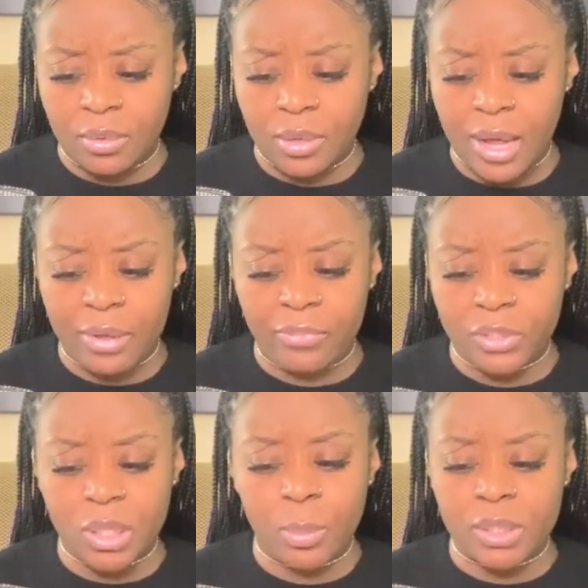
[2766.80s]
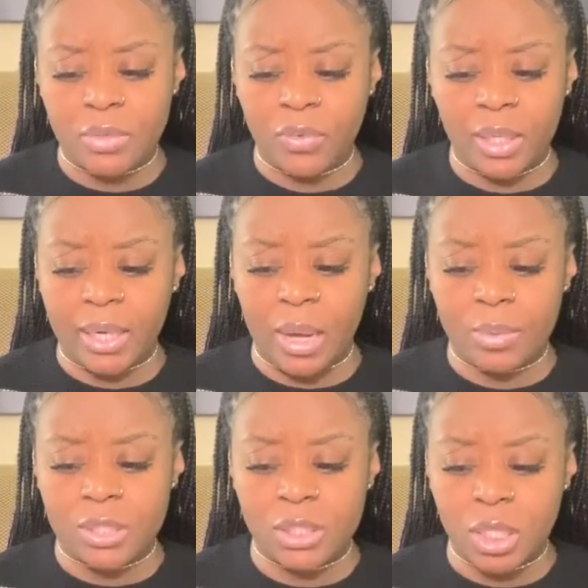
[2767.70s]
I for some reason felt like I
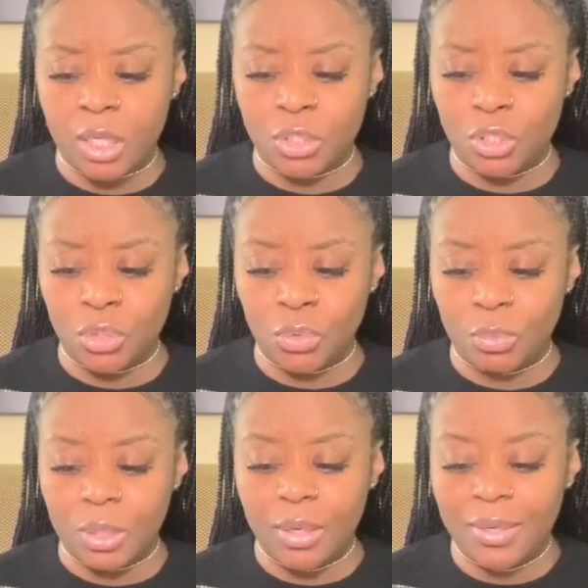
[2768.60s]
was stuck to you.